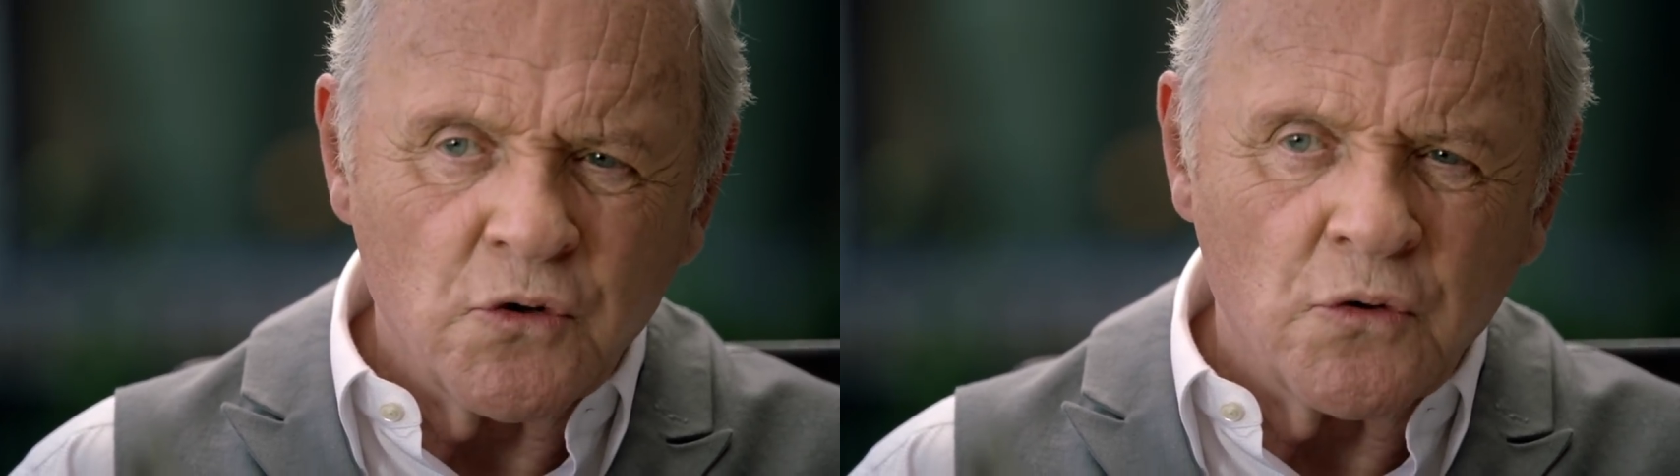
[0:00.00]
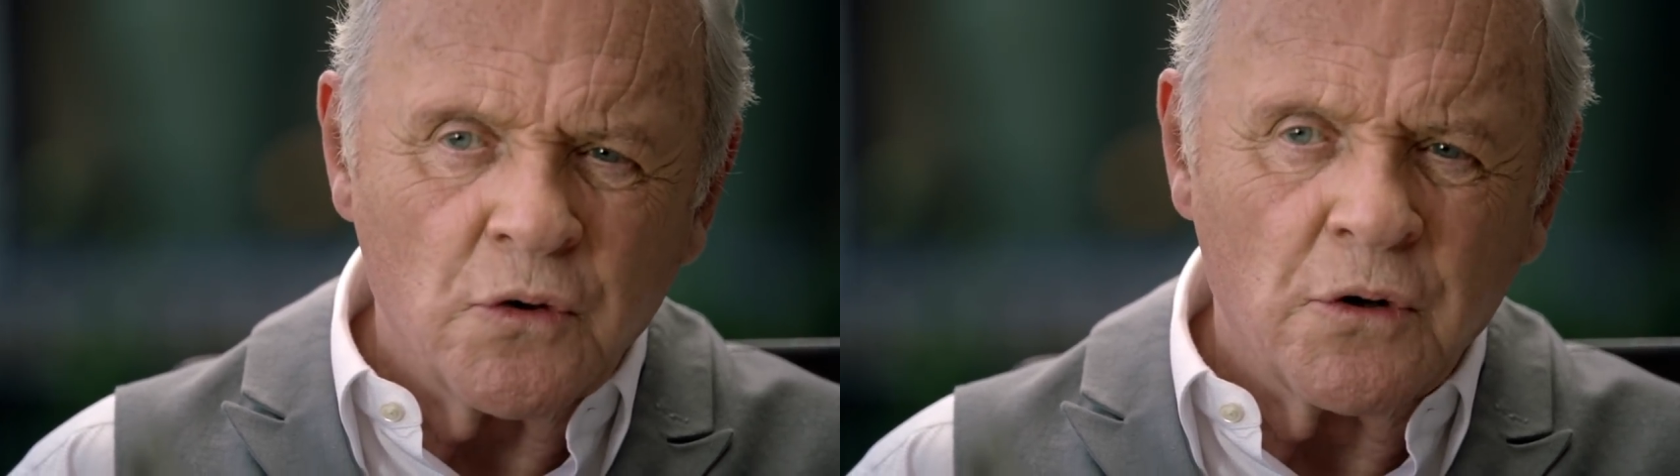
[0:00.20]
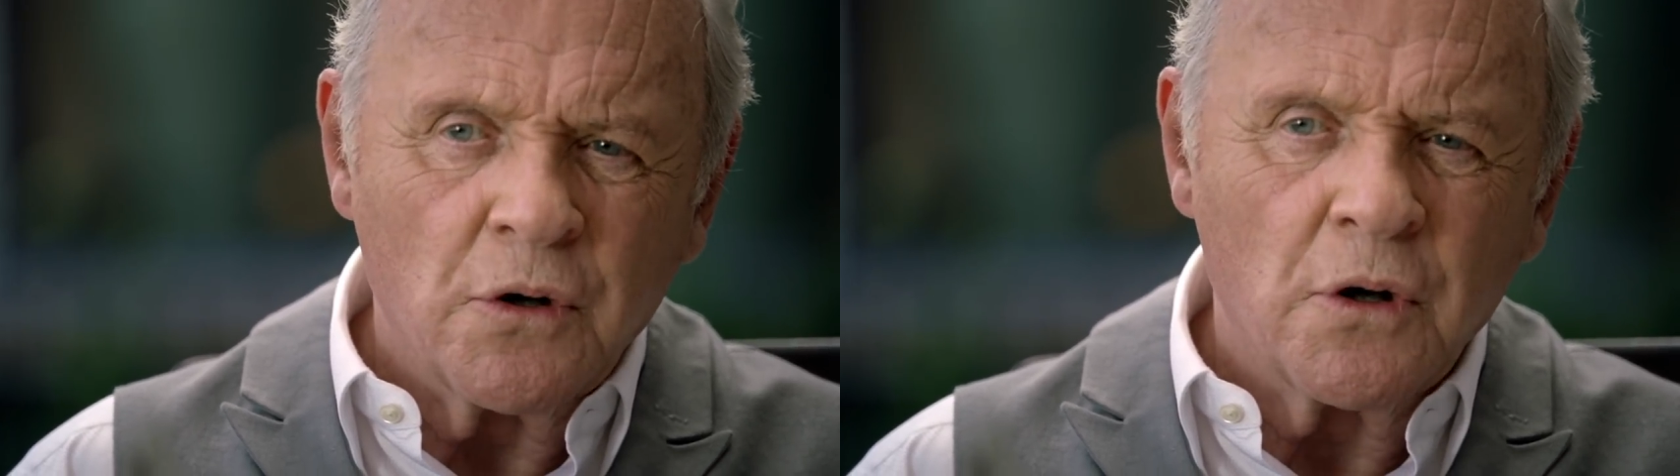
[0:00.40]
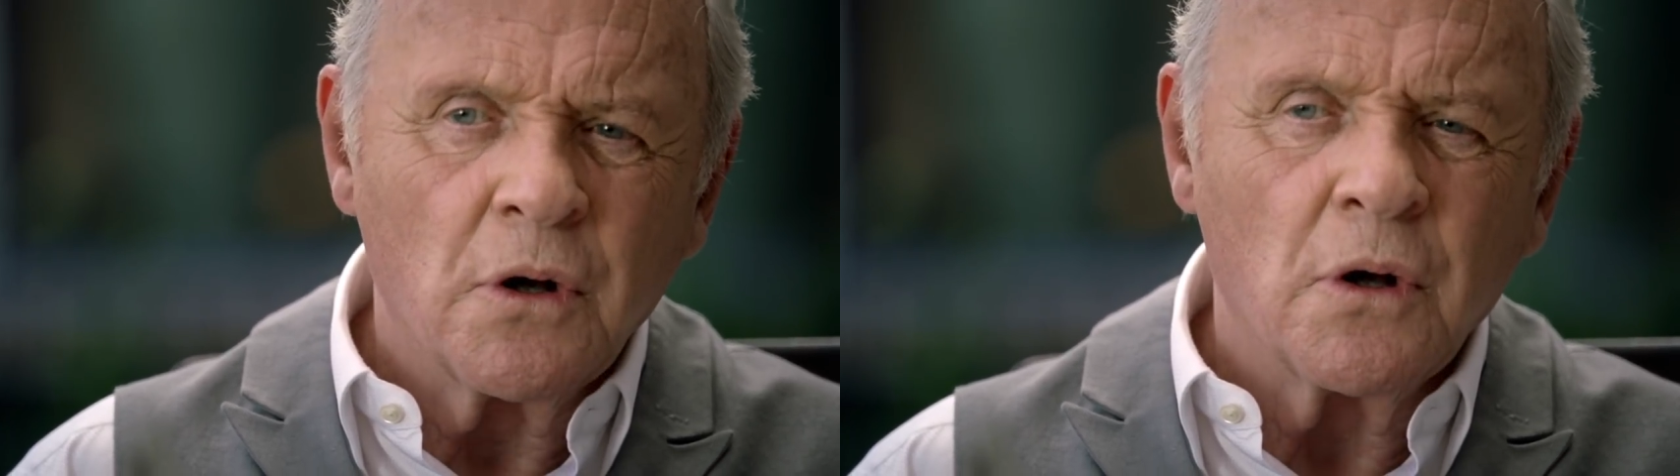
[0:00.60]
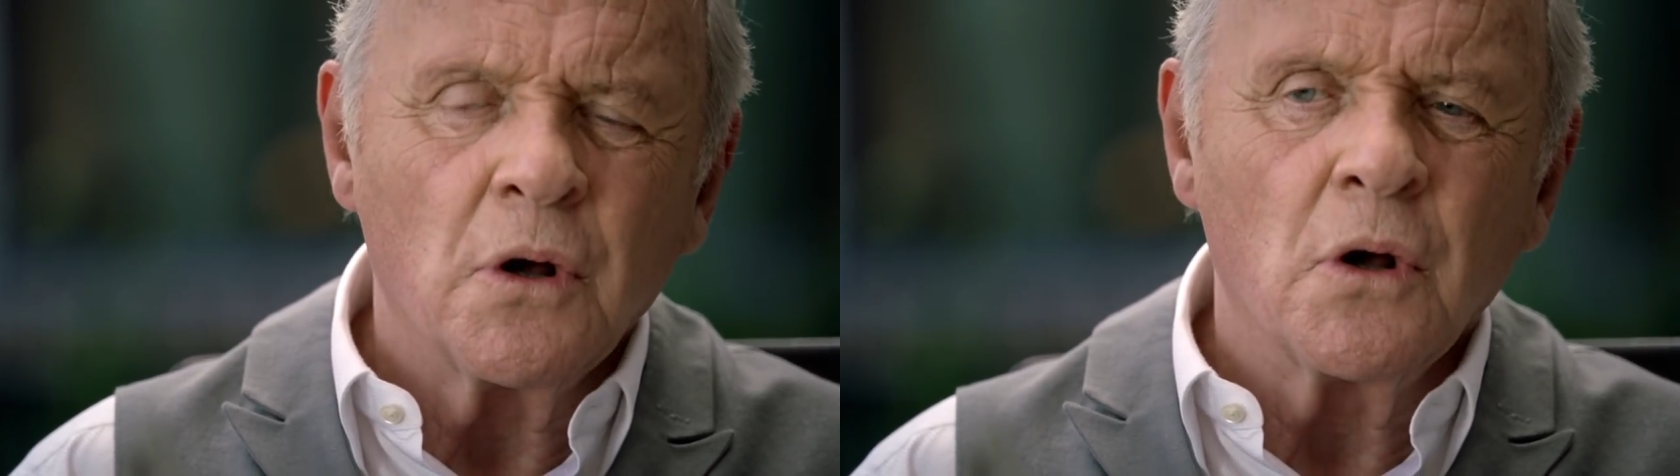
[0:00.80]
you
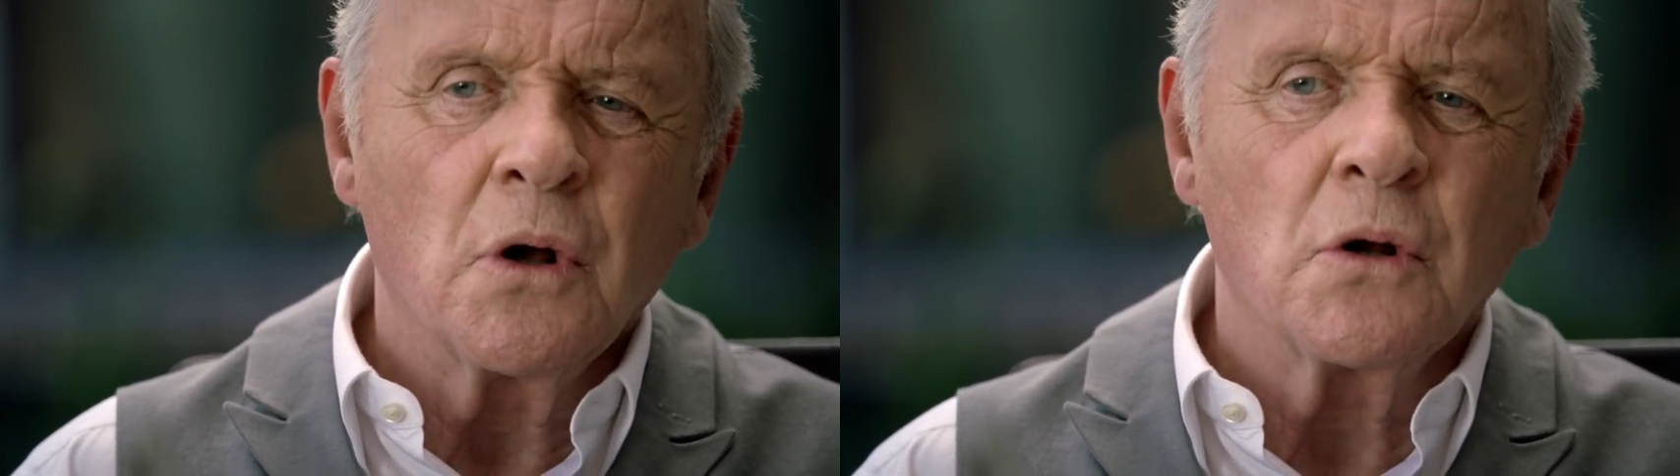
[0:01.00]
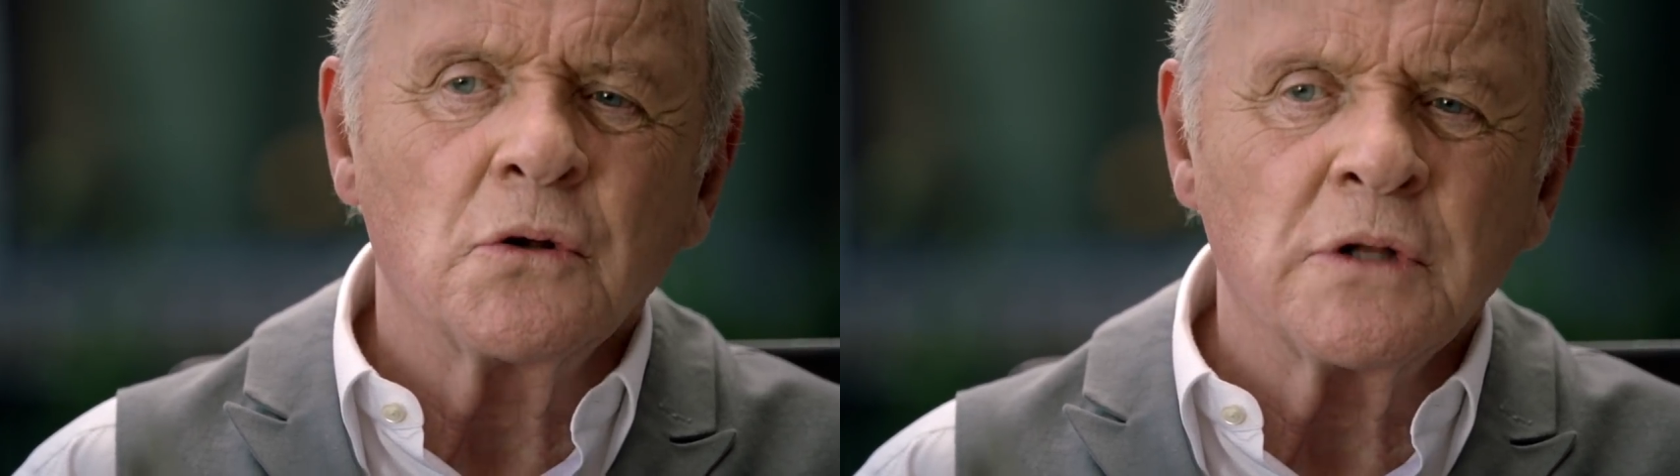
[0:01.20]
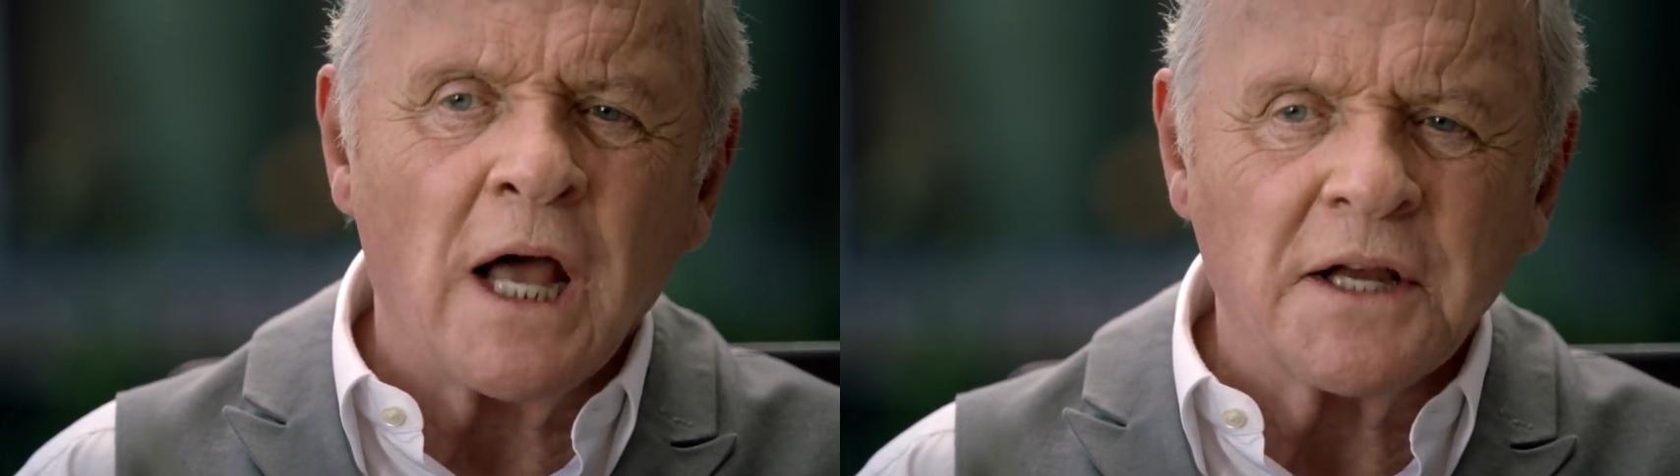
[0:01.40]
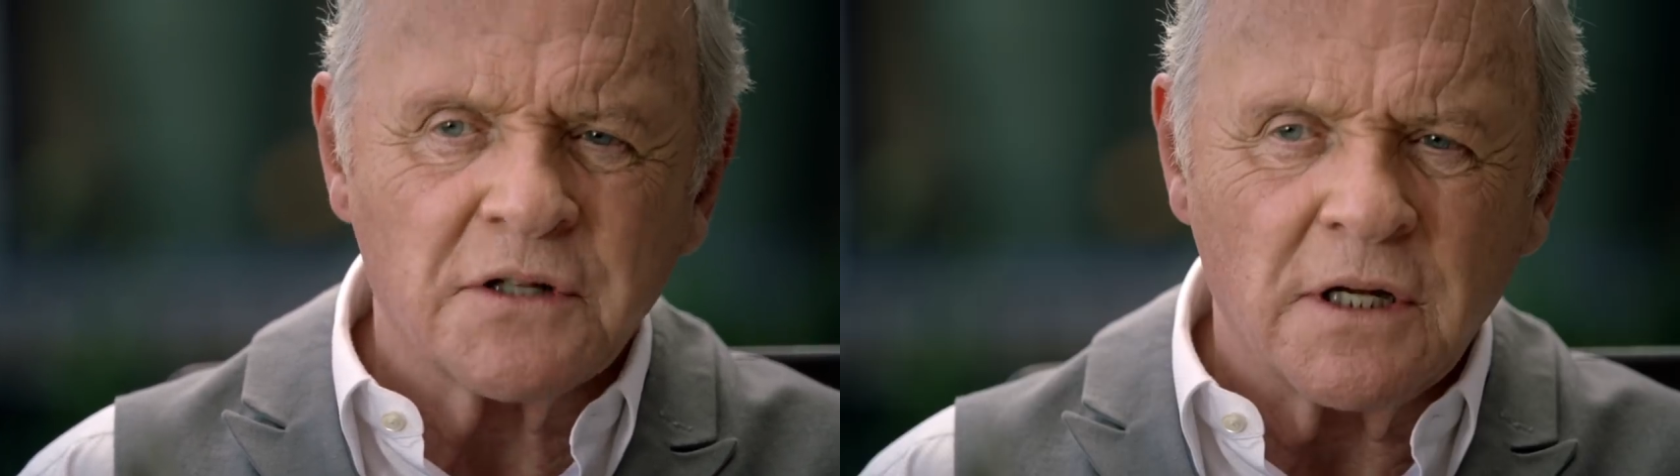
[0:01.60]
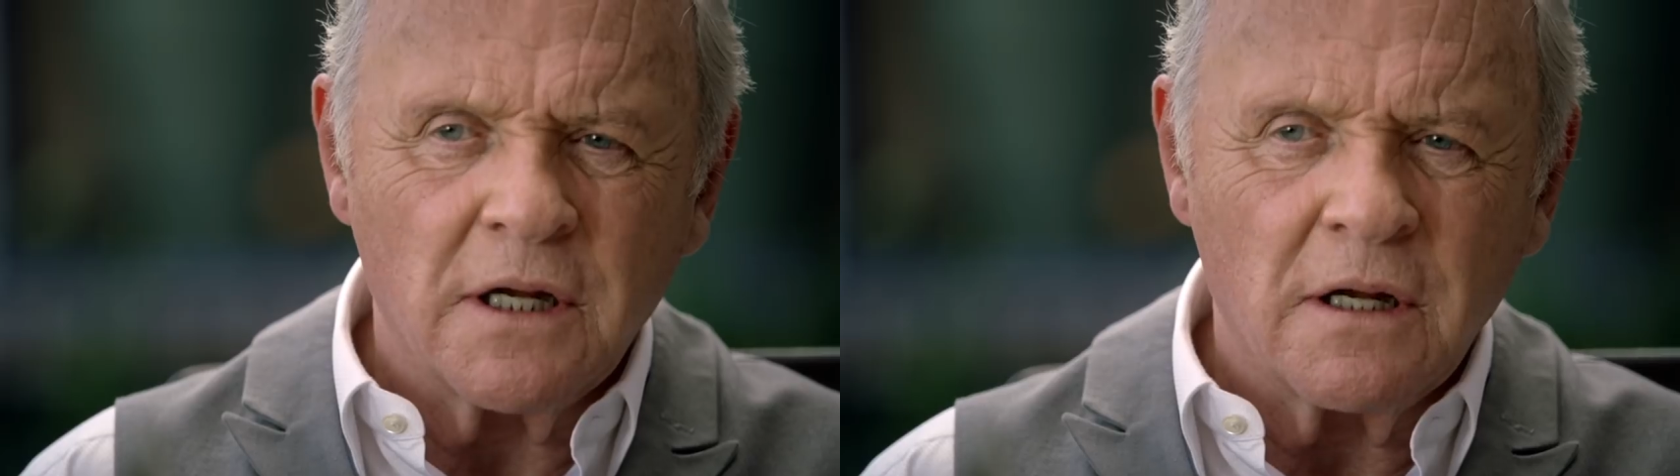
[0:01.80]

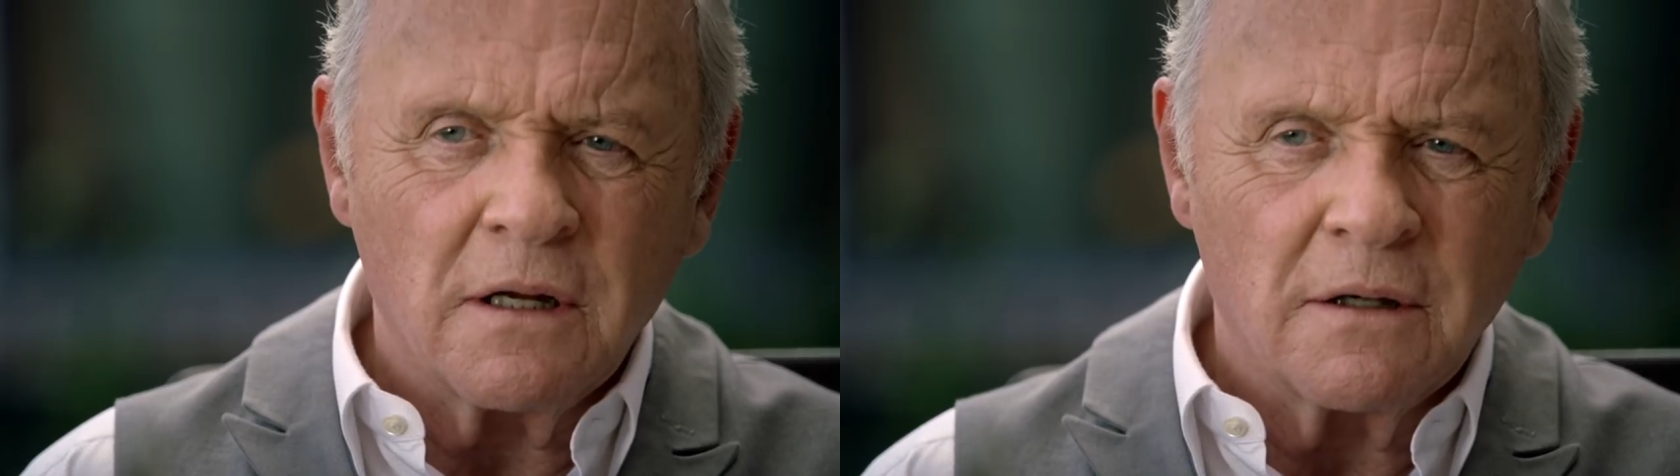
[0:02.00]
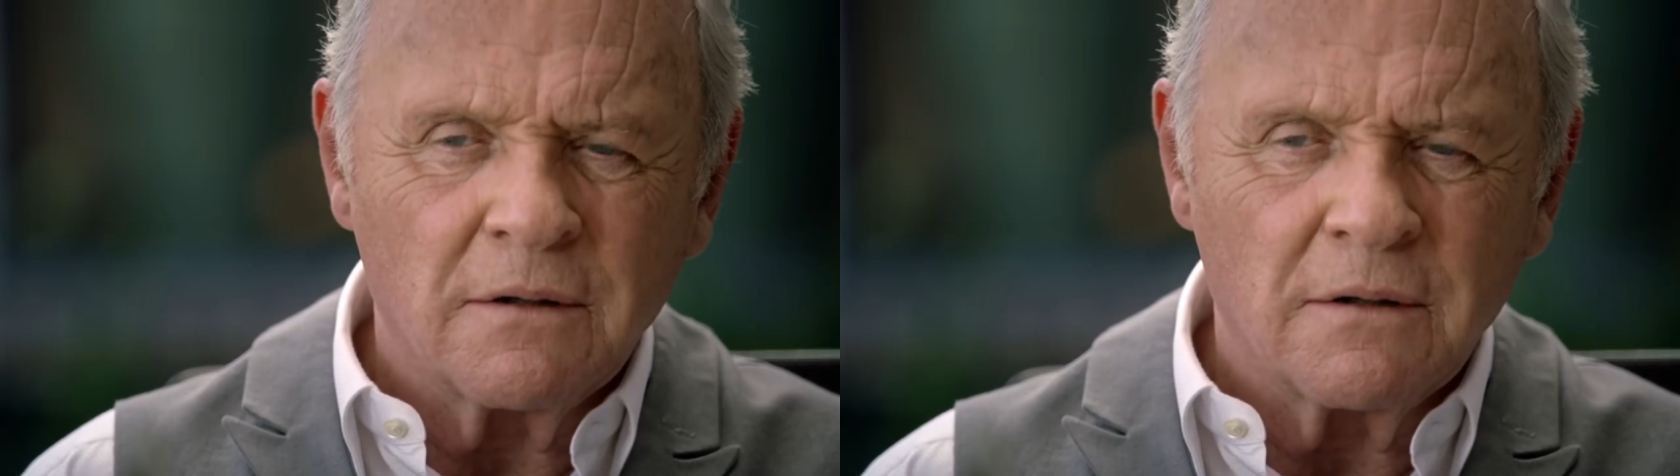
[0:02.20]
nicely,